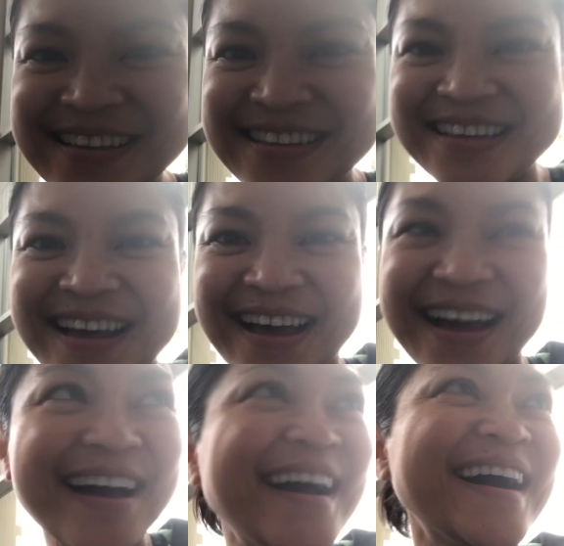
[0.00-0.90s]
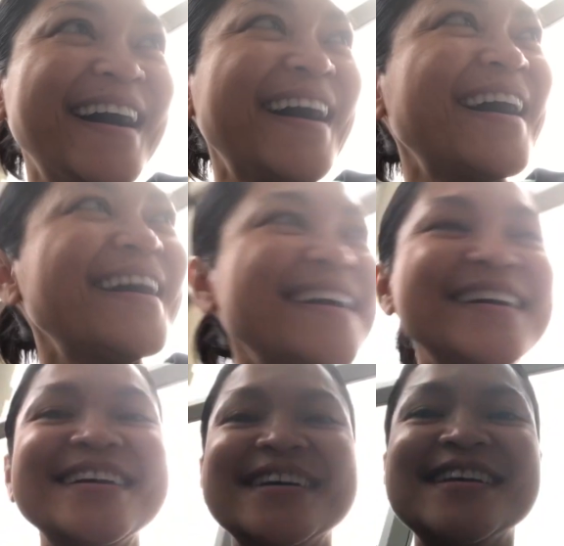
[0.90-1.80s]
Yeah.
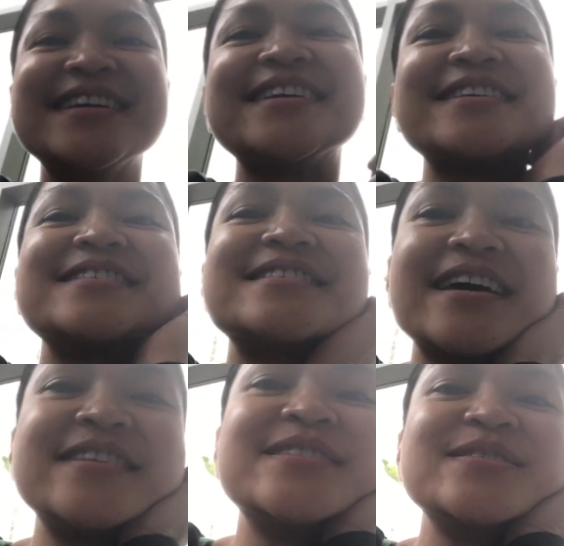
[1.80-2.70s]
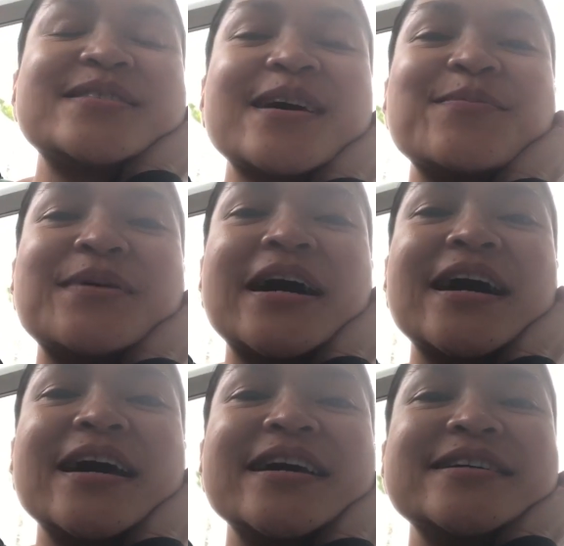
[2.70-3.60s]
He decided to stop
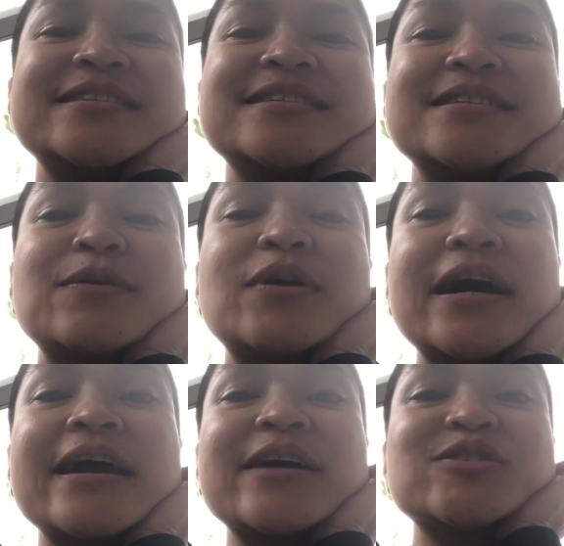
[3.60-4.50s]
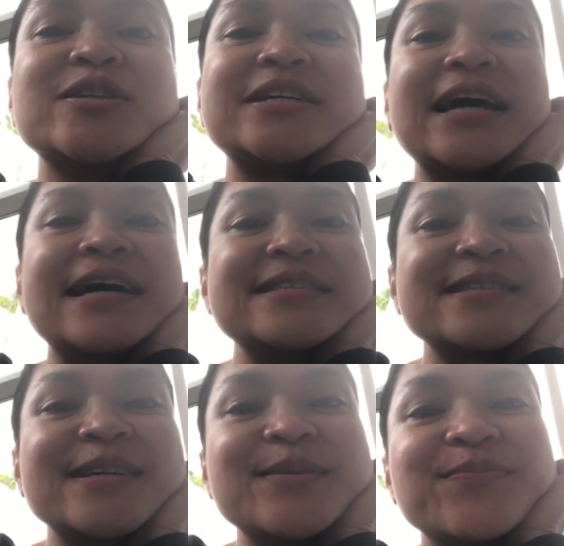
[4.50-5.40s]
by. Well, I actually
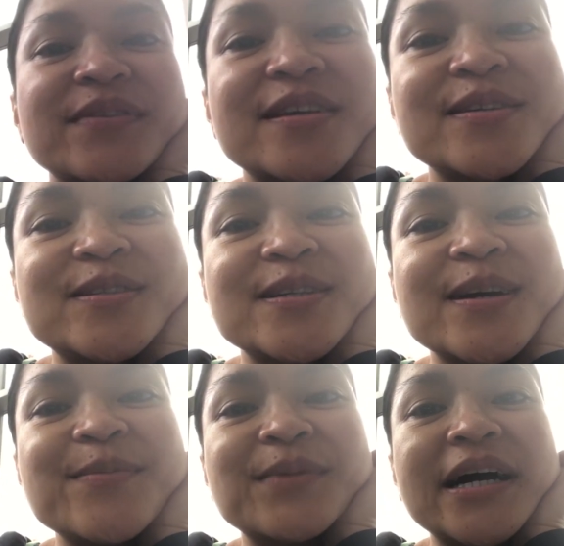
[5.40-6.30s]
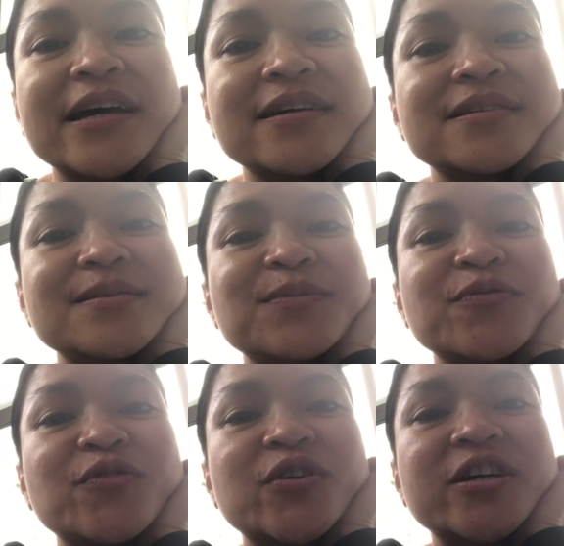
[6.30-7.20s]
asked him to come by
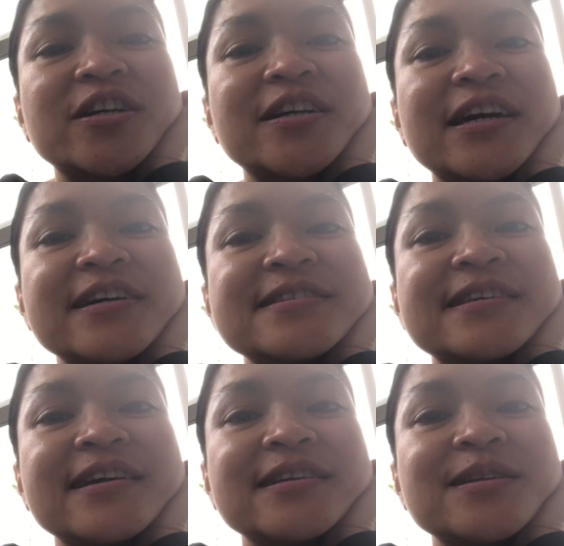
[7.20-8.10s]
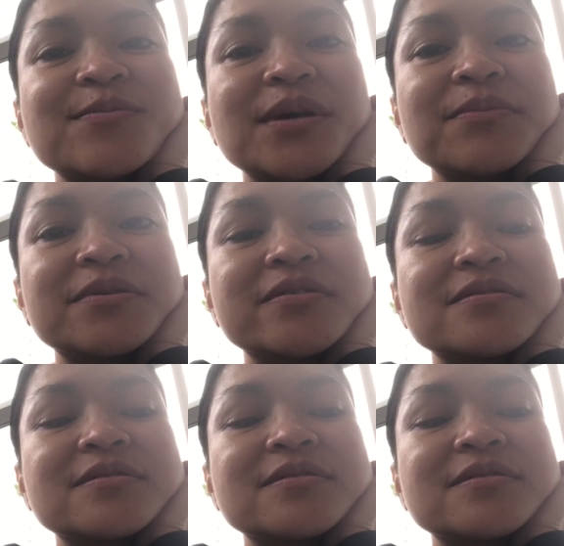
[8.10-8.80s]
before I sign any papers.